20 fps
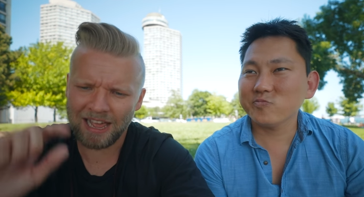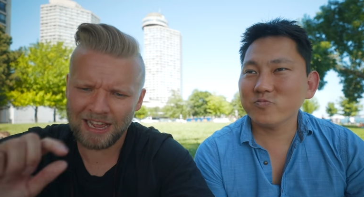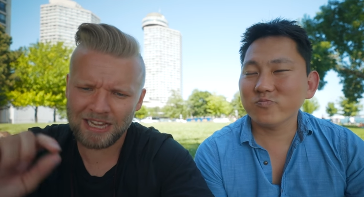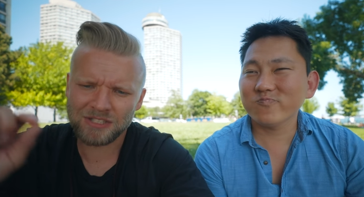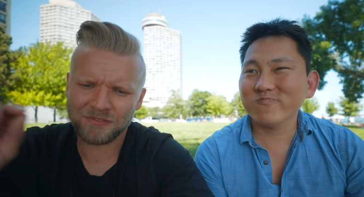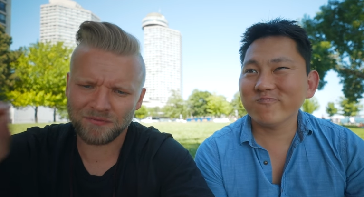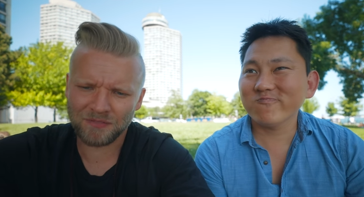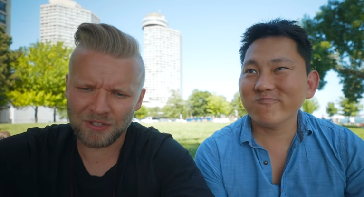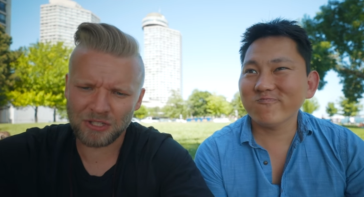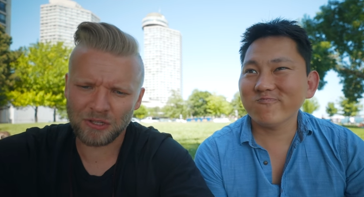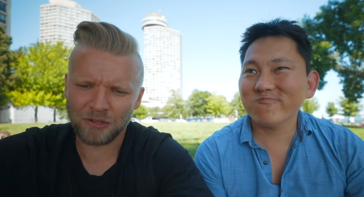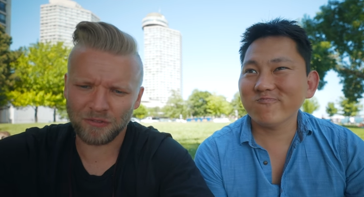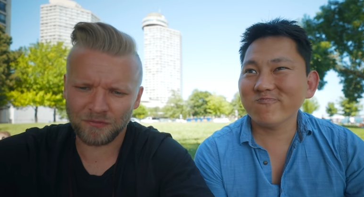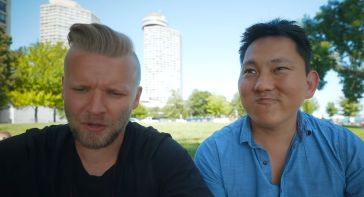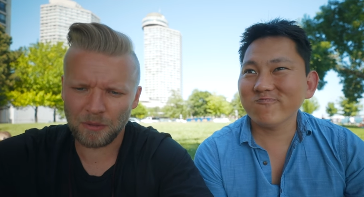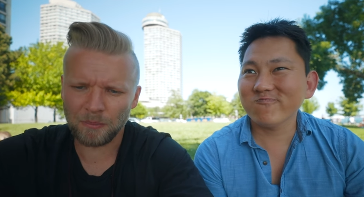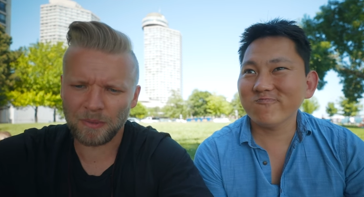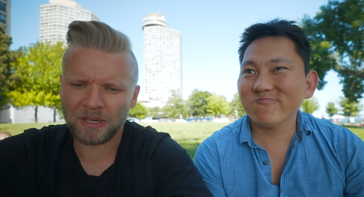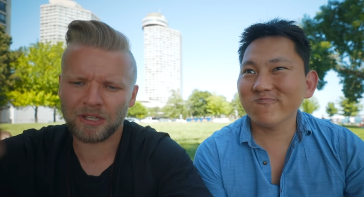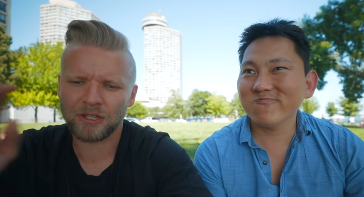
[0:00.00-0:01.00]
Speaker 1: as video
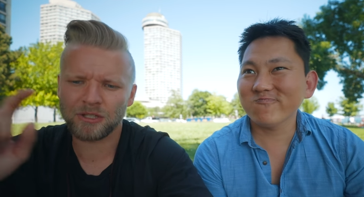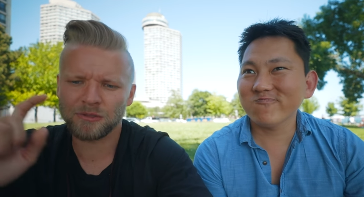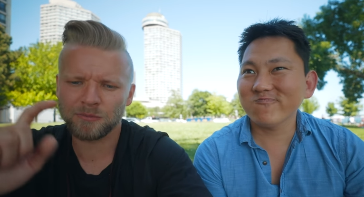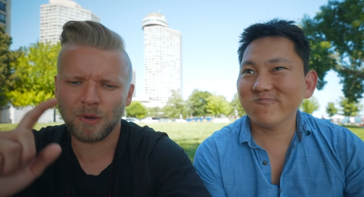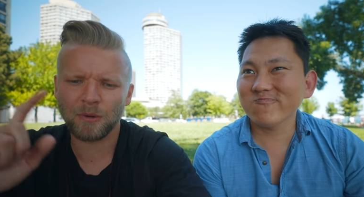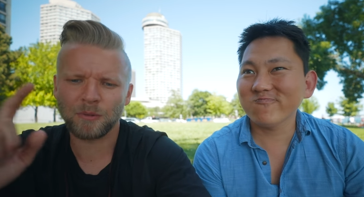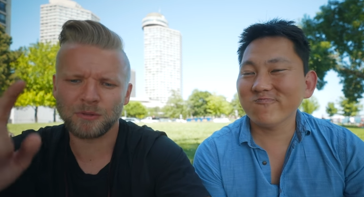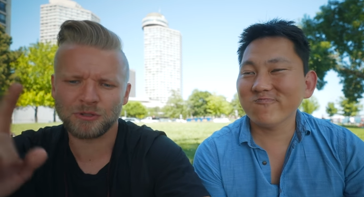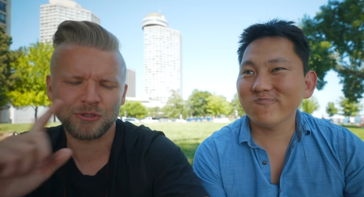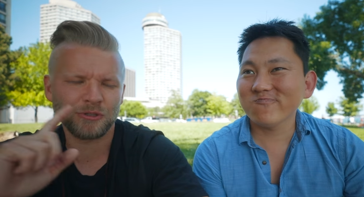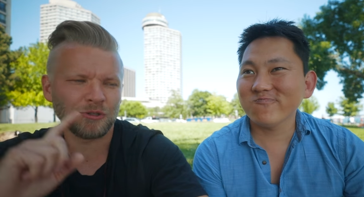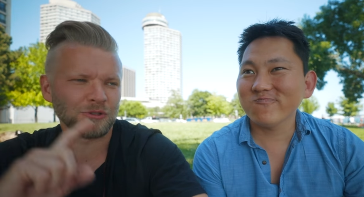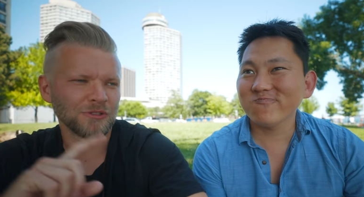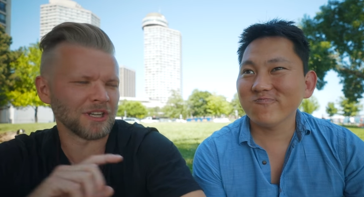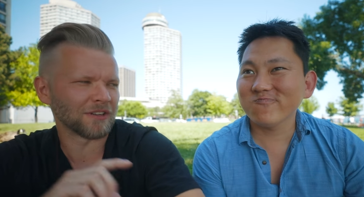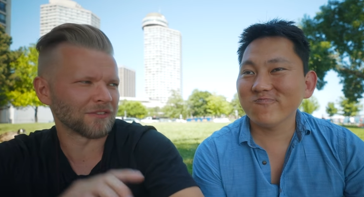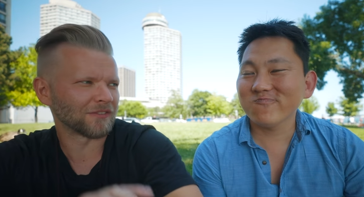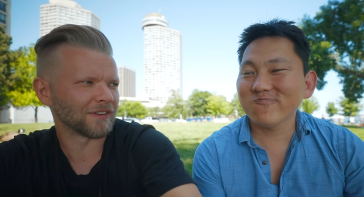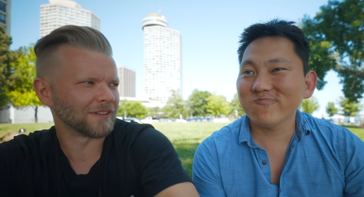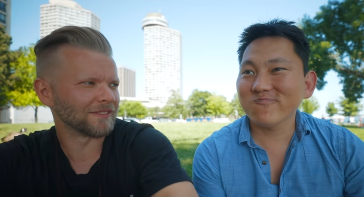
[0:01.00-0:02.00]
filmmakers, what would you do
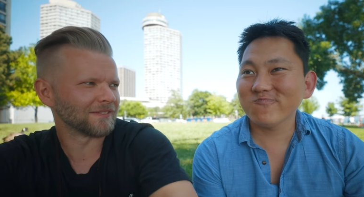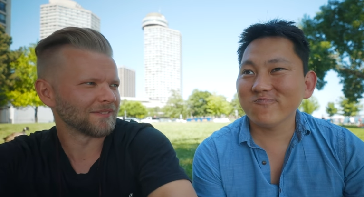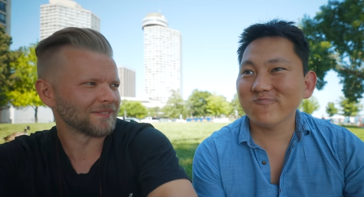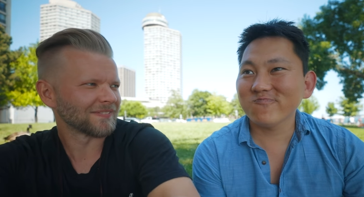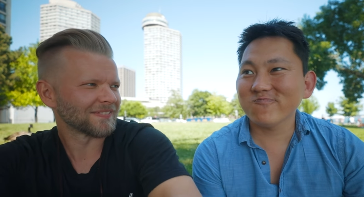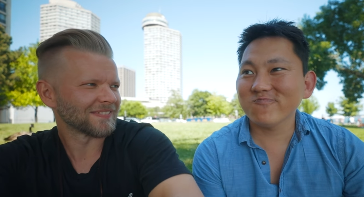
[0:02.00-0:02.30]
different?